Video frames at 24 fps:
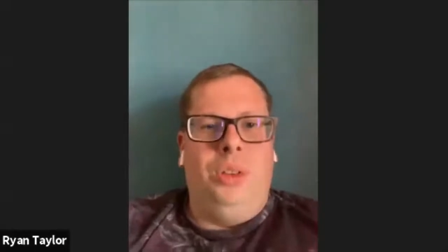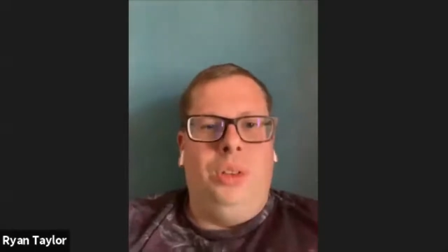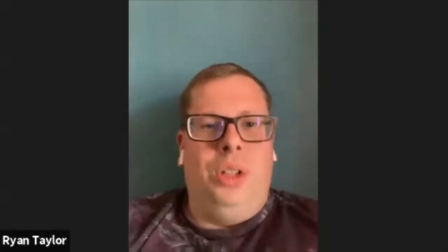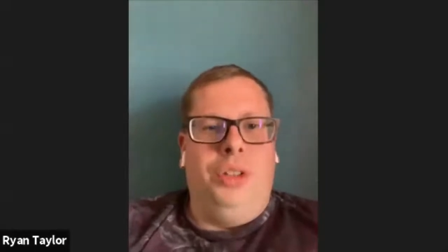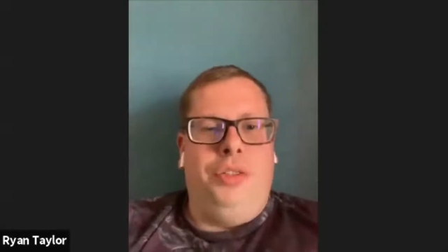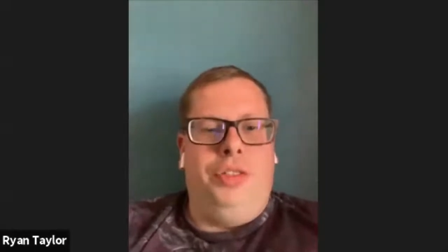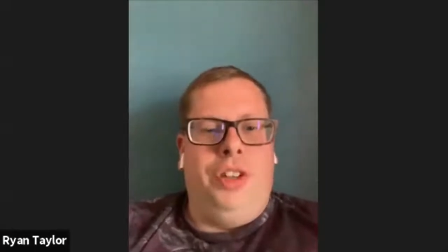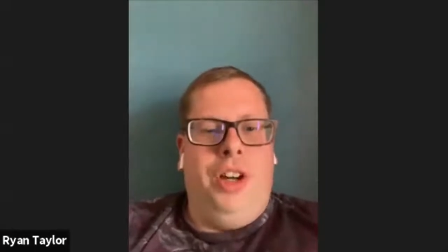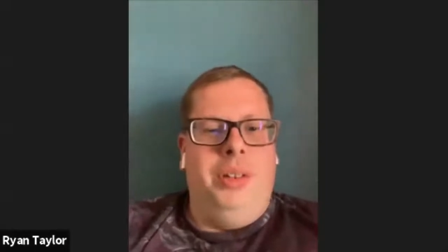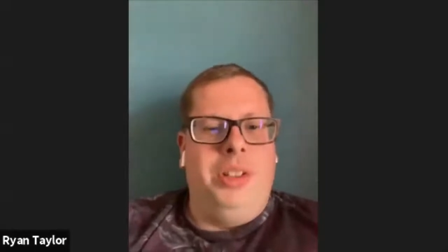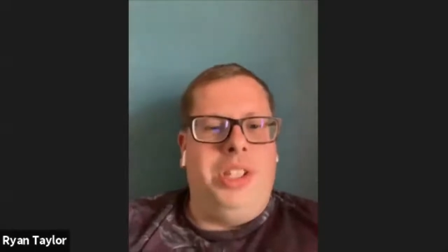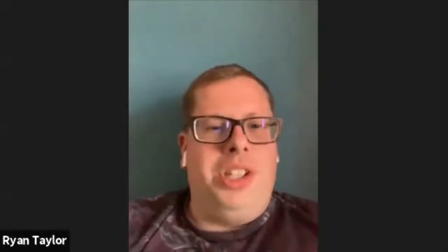
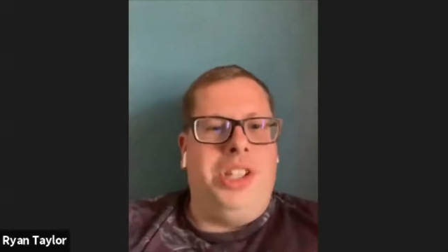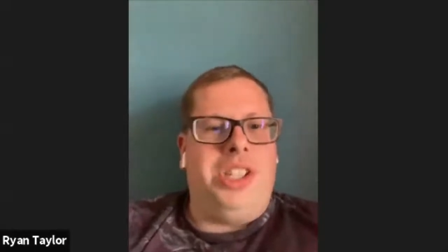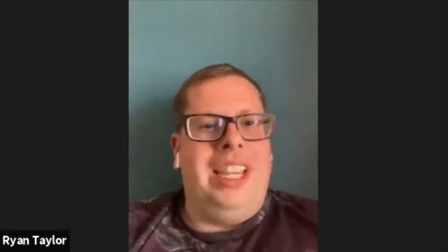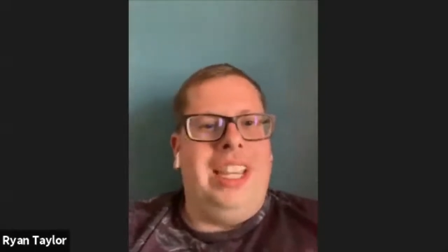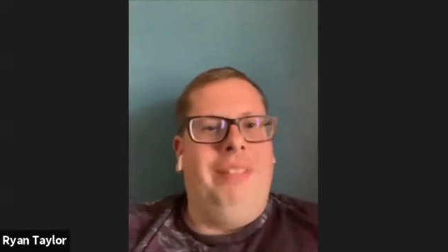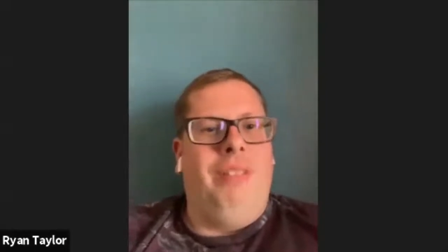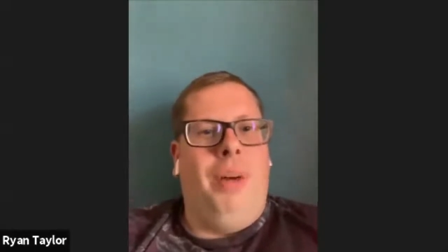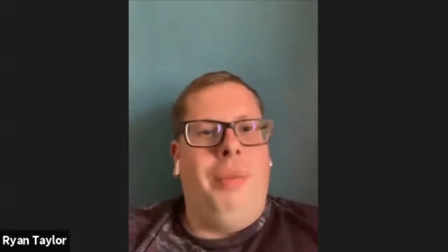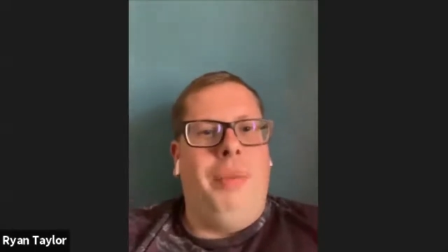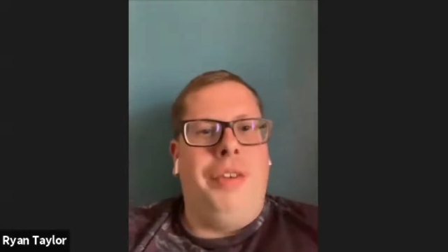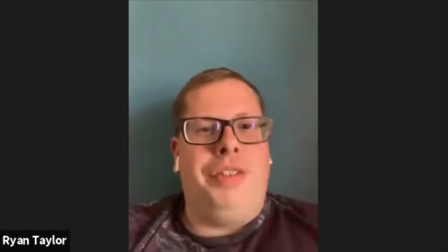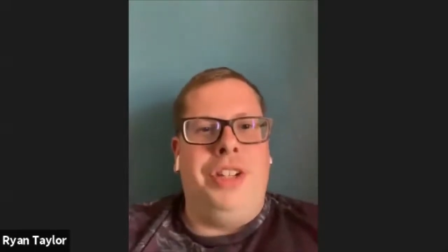we'll look forward to
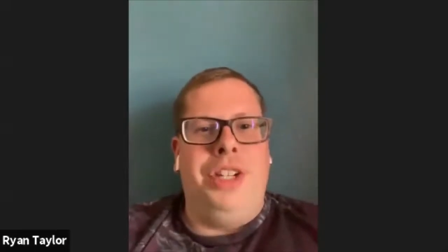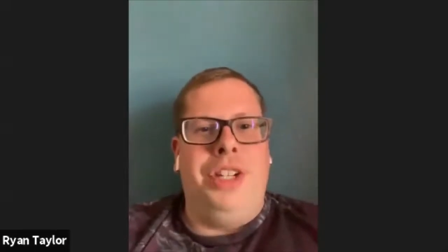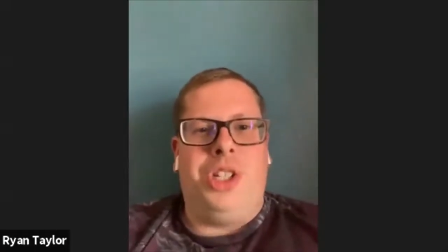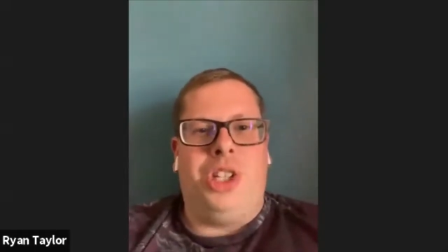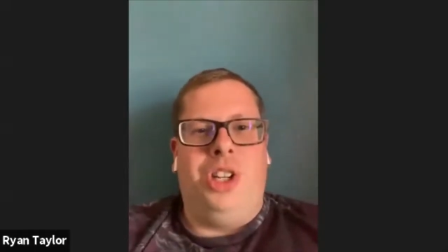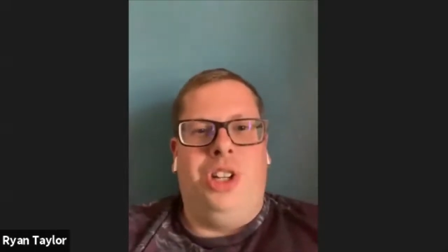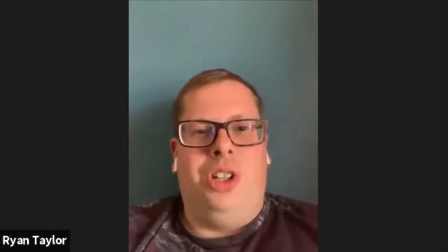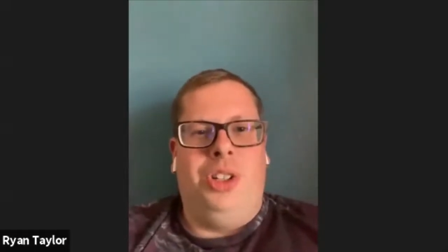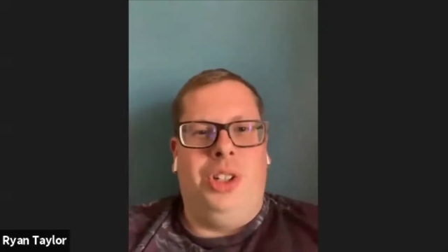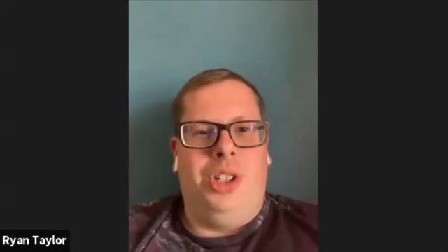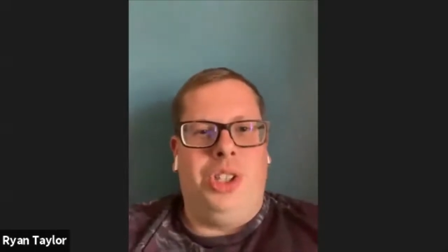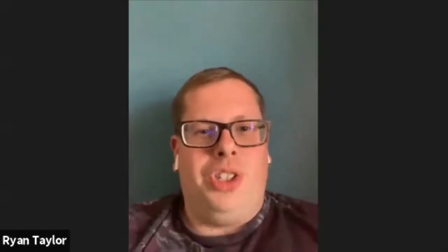seeing what the
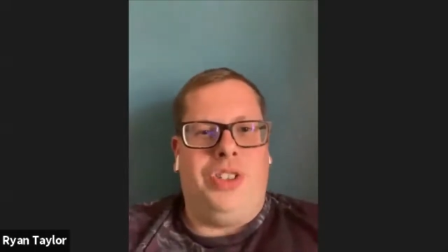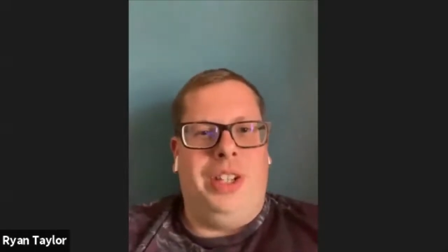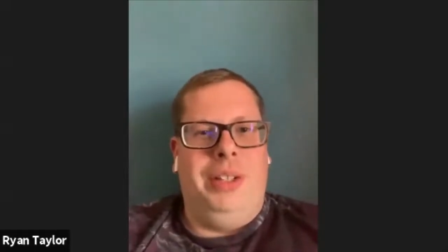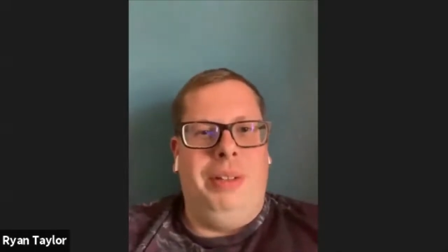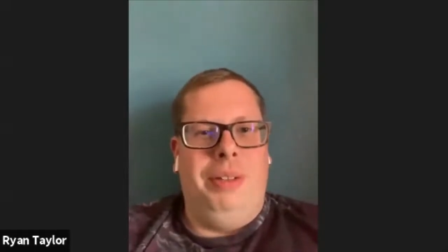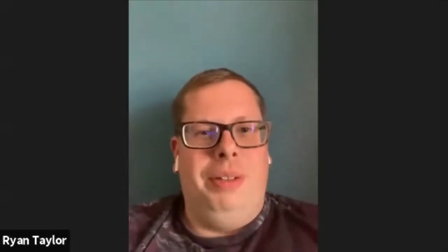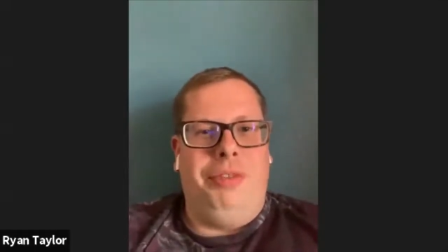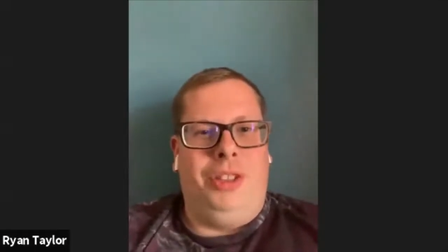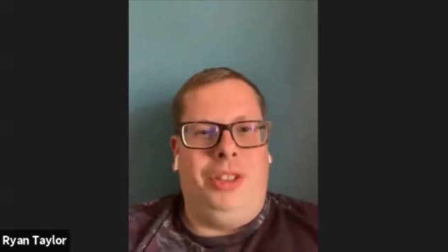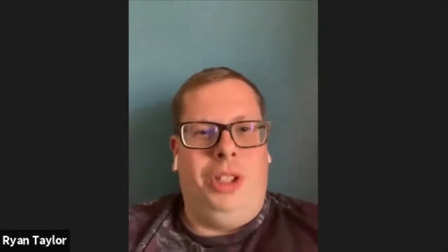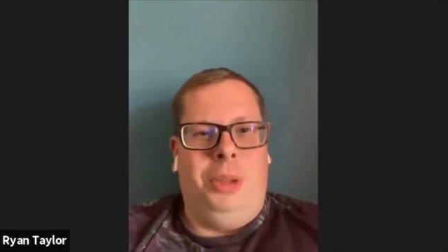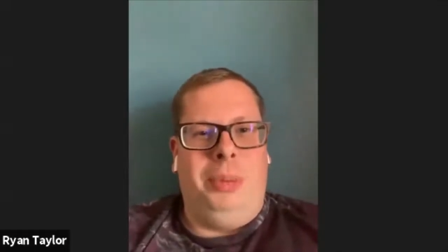future holds for
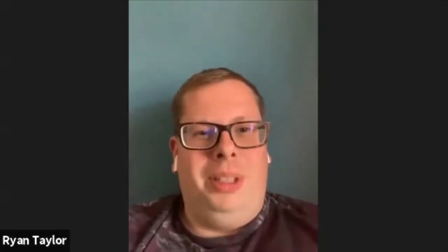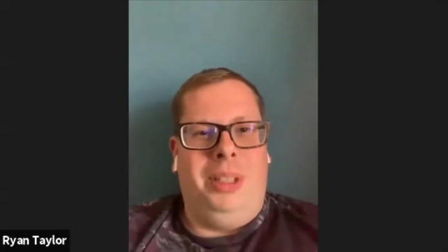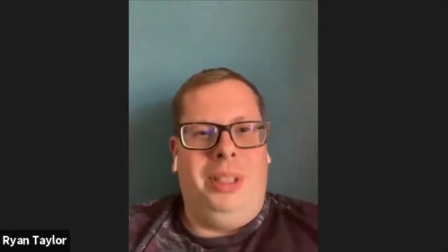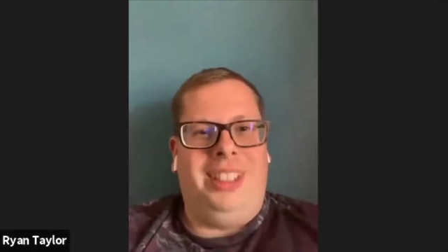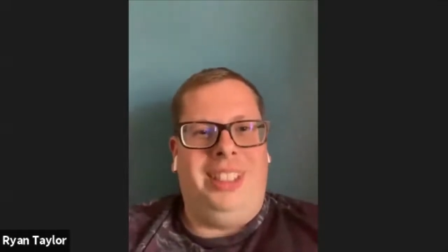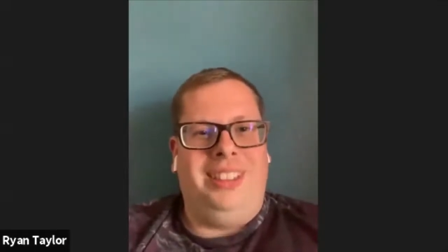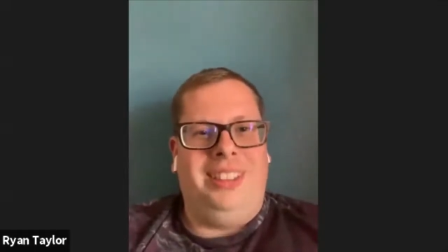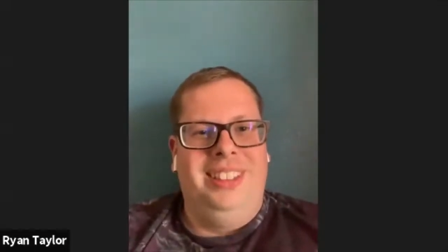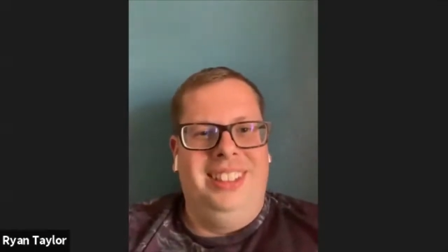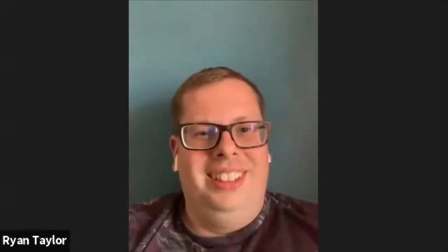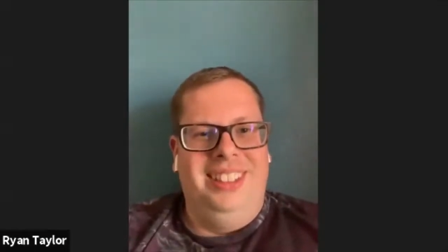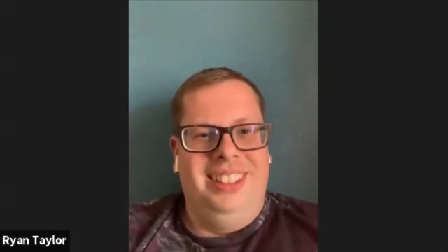you in
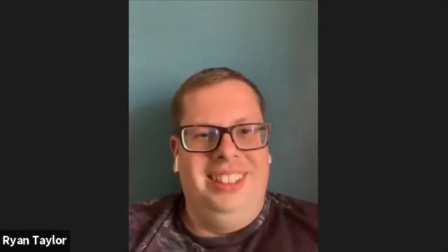football.